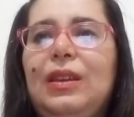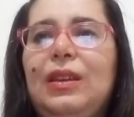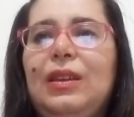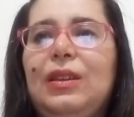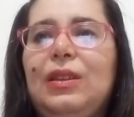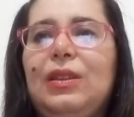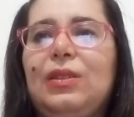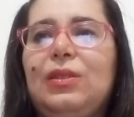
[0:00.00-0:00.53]

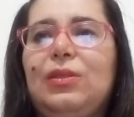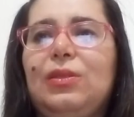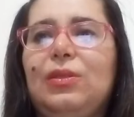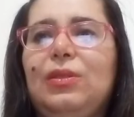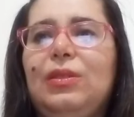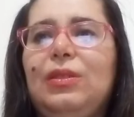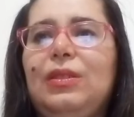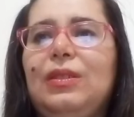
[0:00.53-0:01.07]
to
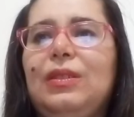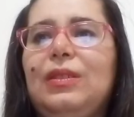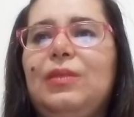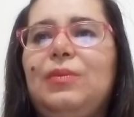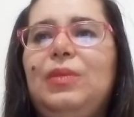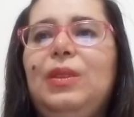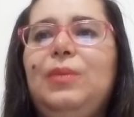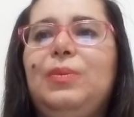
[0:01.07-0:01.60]

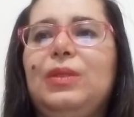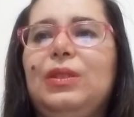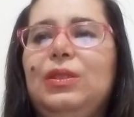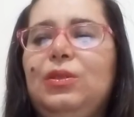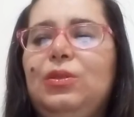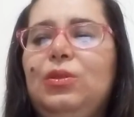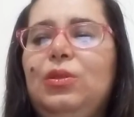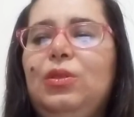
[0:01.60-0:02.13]
people
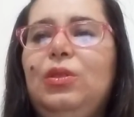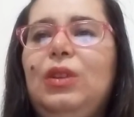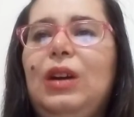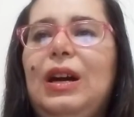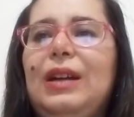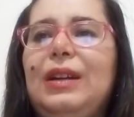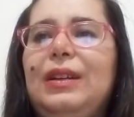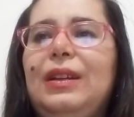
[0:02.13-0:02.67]
who
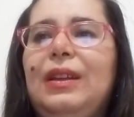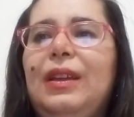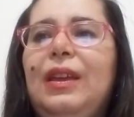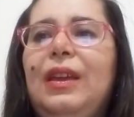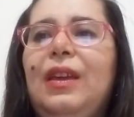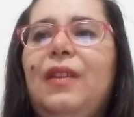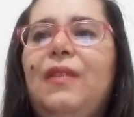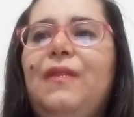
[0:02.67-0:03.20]
are
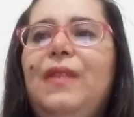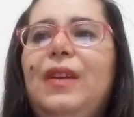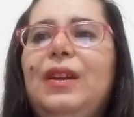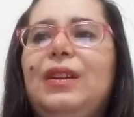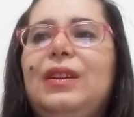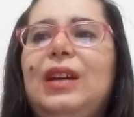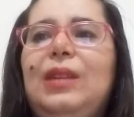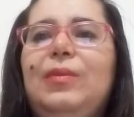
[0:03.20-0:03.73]
very
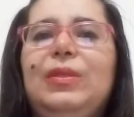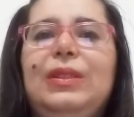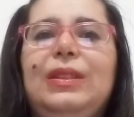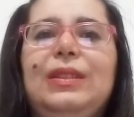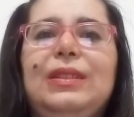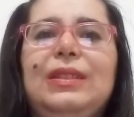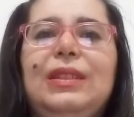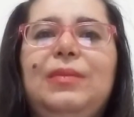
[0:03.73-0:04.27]
common in
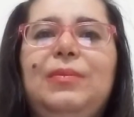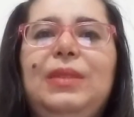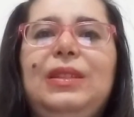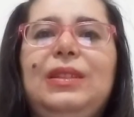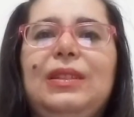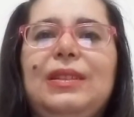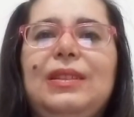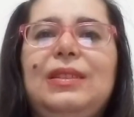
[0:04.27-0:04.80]
the Middle
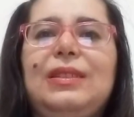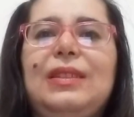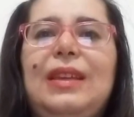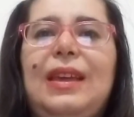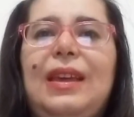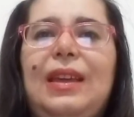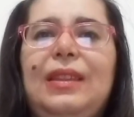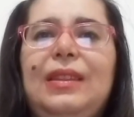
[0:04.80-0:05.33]
East
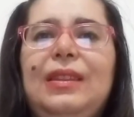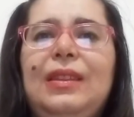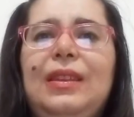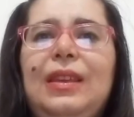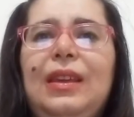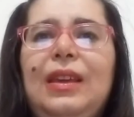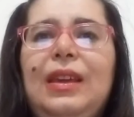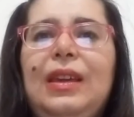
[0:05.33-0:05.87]
and
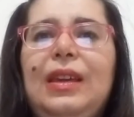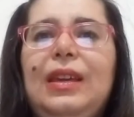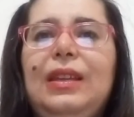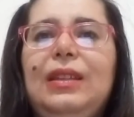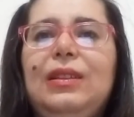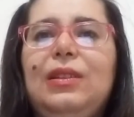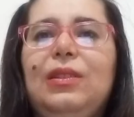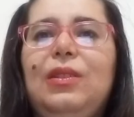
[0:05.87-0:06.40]
in
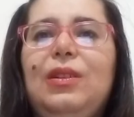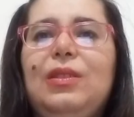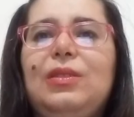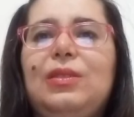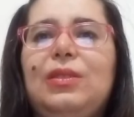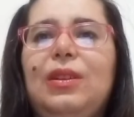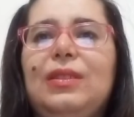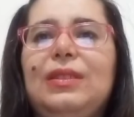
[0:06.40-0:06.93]
close
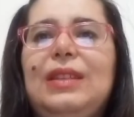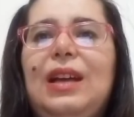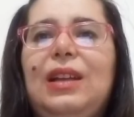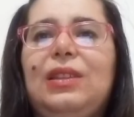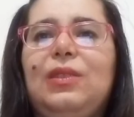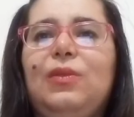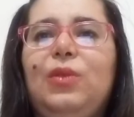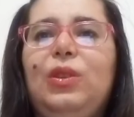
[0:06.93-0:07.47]
contact
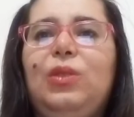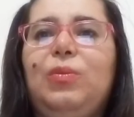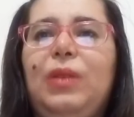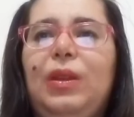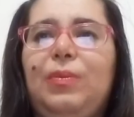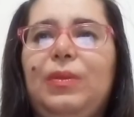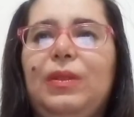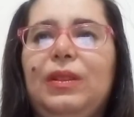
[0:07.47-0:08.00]
with
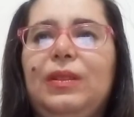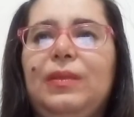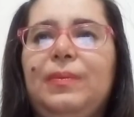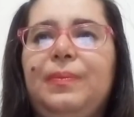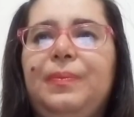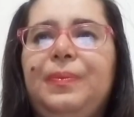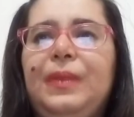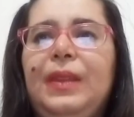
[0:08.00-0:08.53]
people.
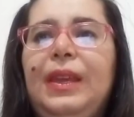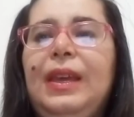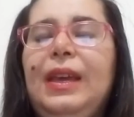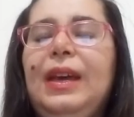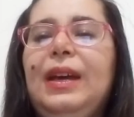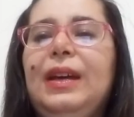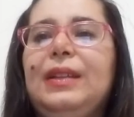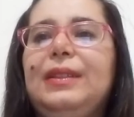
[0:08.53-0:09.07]

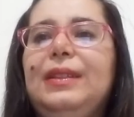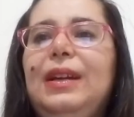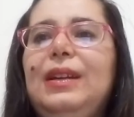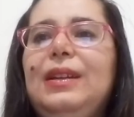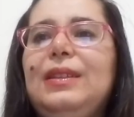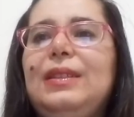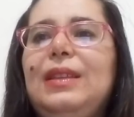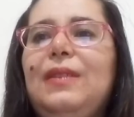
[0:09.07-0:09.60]
There is
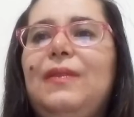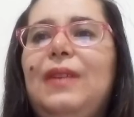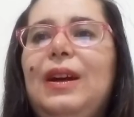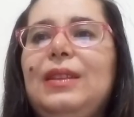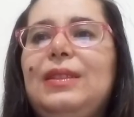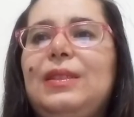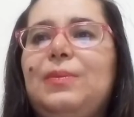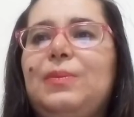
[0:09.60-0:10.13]
a
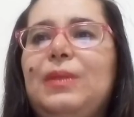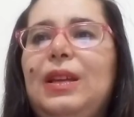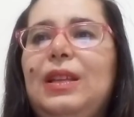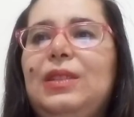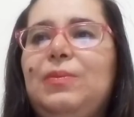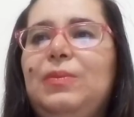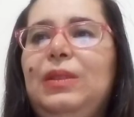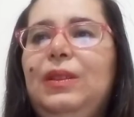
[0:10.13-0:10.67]
widespread
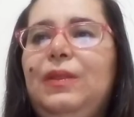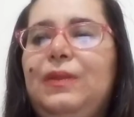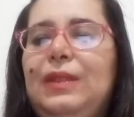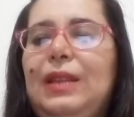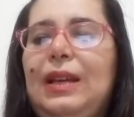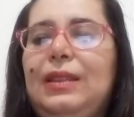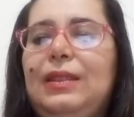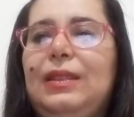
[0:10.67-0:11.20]
belief that
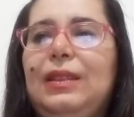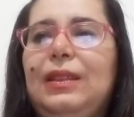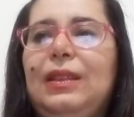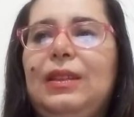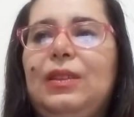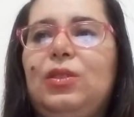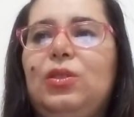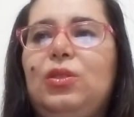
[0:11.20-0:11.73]
the
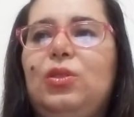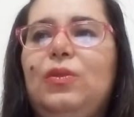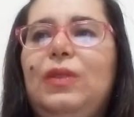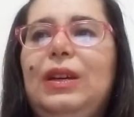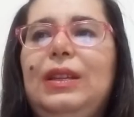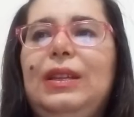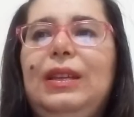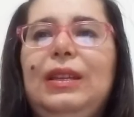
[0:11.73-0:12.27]

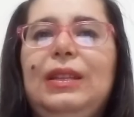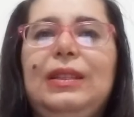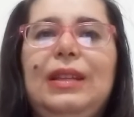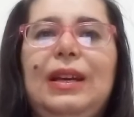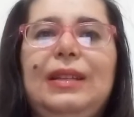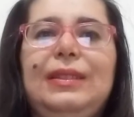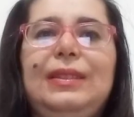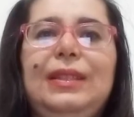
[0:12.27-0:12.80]

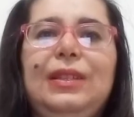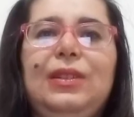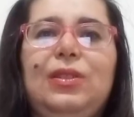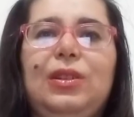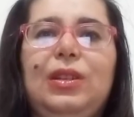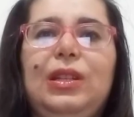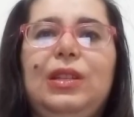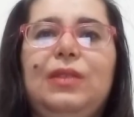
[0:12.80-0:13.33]
2019
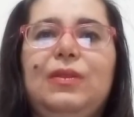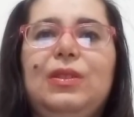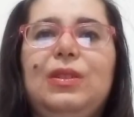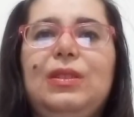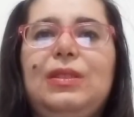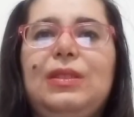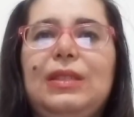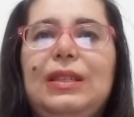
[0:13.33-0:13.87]
coronavirus
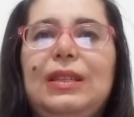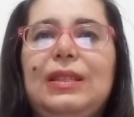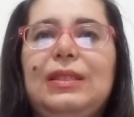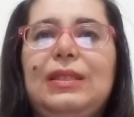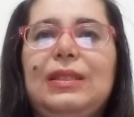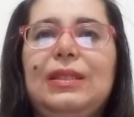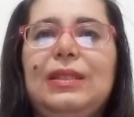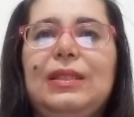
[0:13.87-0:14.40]
is
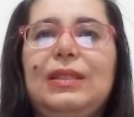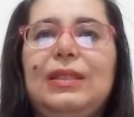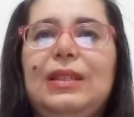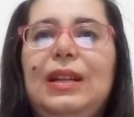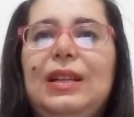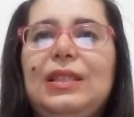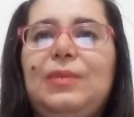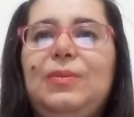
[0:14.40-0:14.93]

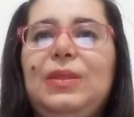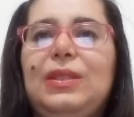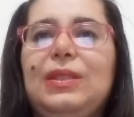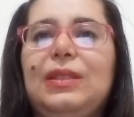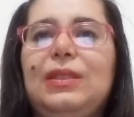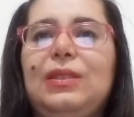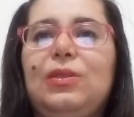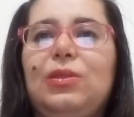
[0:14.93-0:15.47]
transmitted
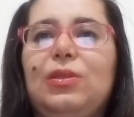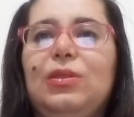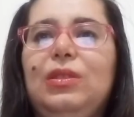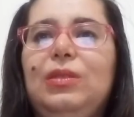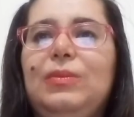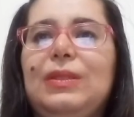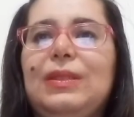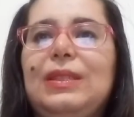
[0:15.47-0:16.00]
to
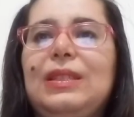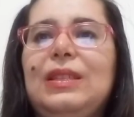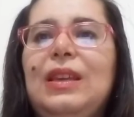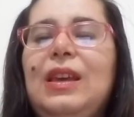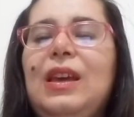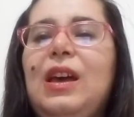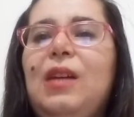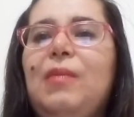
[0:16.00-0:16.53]
humans
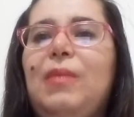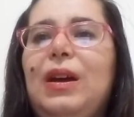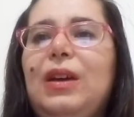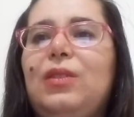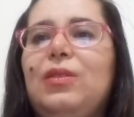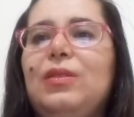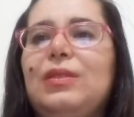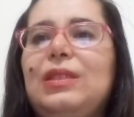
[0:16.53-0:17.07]
by
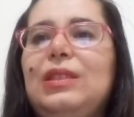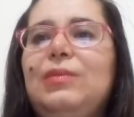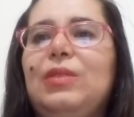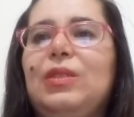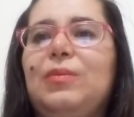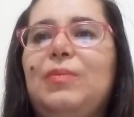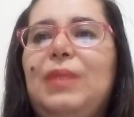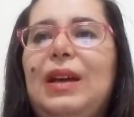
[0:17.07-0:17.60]
consuming
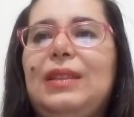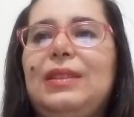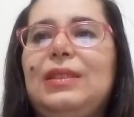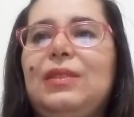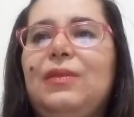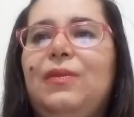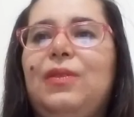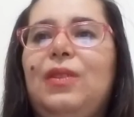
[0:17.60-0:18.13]
bats
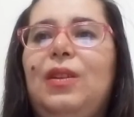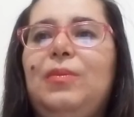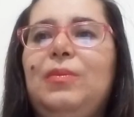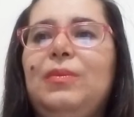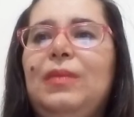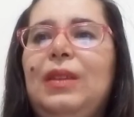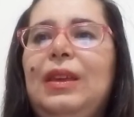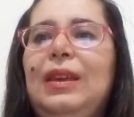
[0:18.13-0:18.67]
from
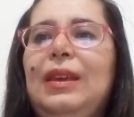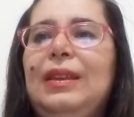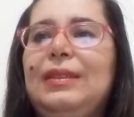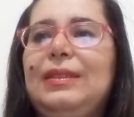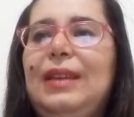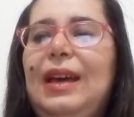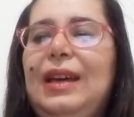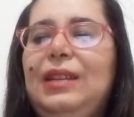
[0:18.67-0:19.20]
the
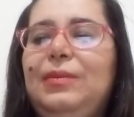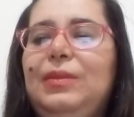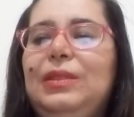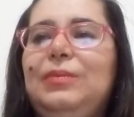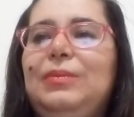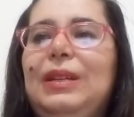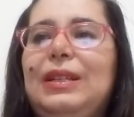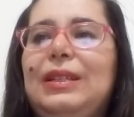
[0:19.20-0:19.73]
animal
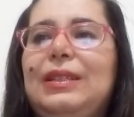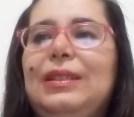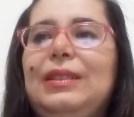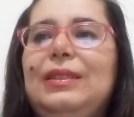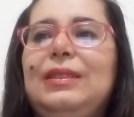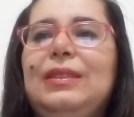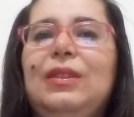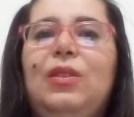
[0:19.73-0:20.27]
market
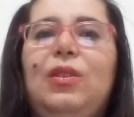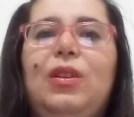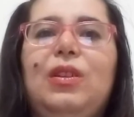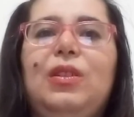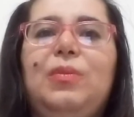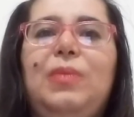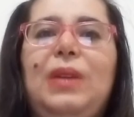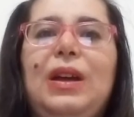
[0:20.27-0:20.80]
or
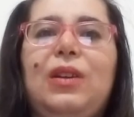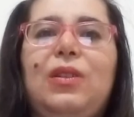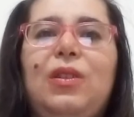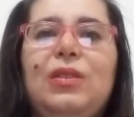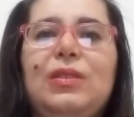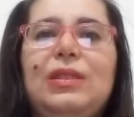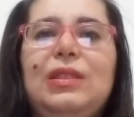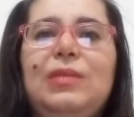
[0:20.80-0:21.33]
by
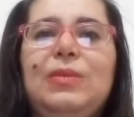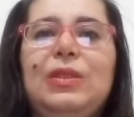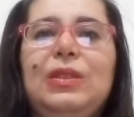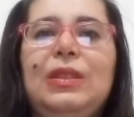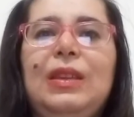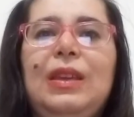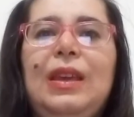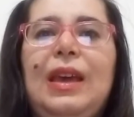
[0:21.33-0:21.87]
consuming
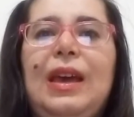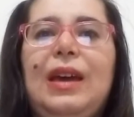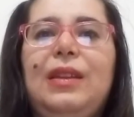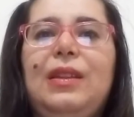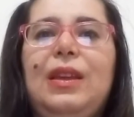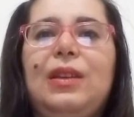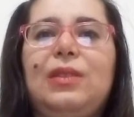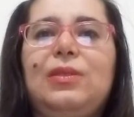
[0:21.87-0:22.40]
an
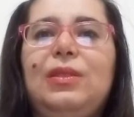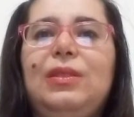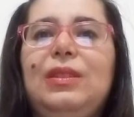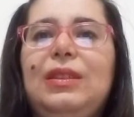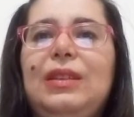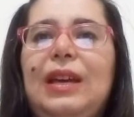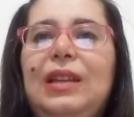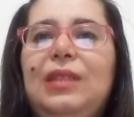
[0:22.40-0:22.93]
exotic
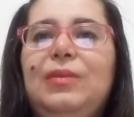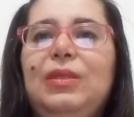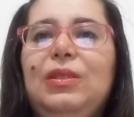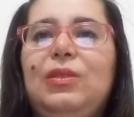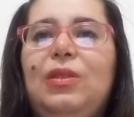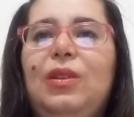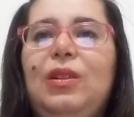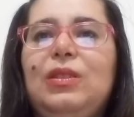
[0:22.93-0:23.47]
animal
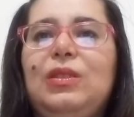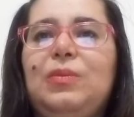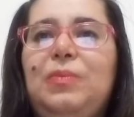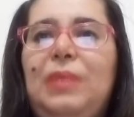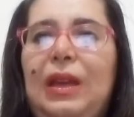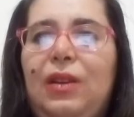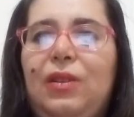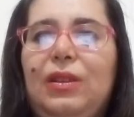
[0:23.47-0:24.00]
called
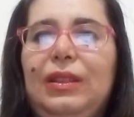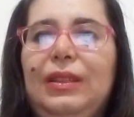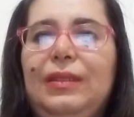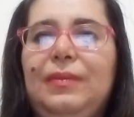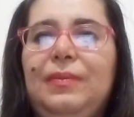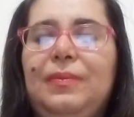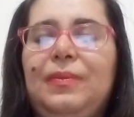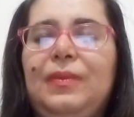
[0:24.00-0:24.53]
pangolin.
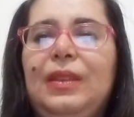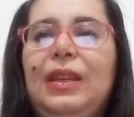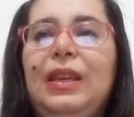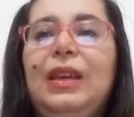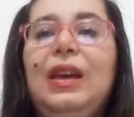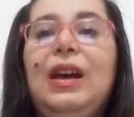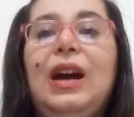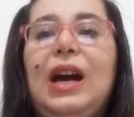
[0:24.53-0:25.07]

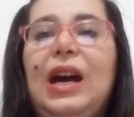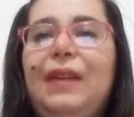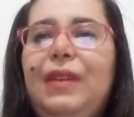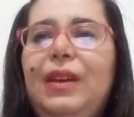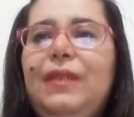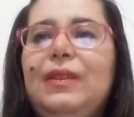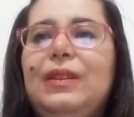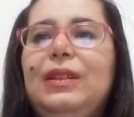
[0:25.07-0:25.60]

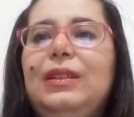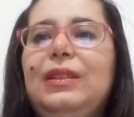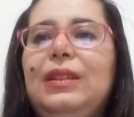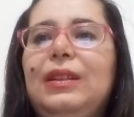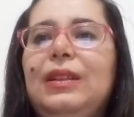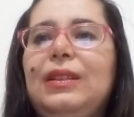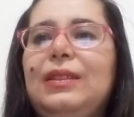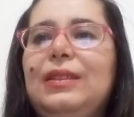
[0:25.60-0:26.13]
However,
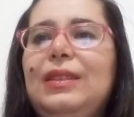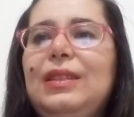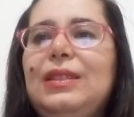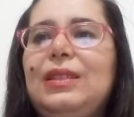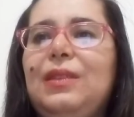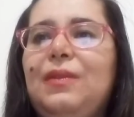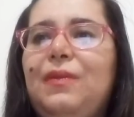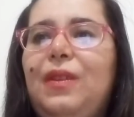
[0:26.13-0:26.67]
this
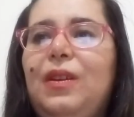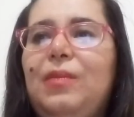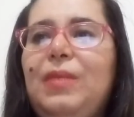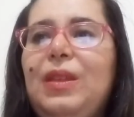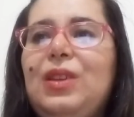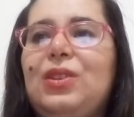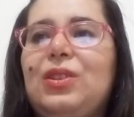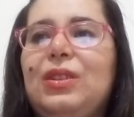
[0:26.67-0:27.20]

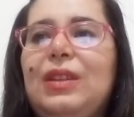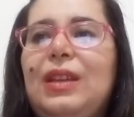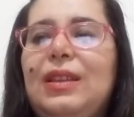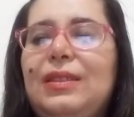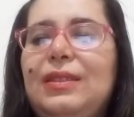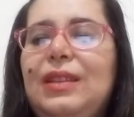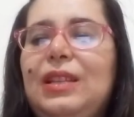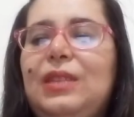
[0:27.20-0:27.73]
information has
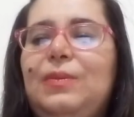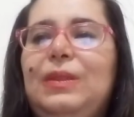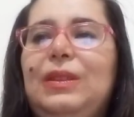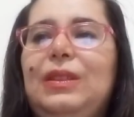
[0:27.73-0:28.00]
not been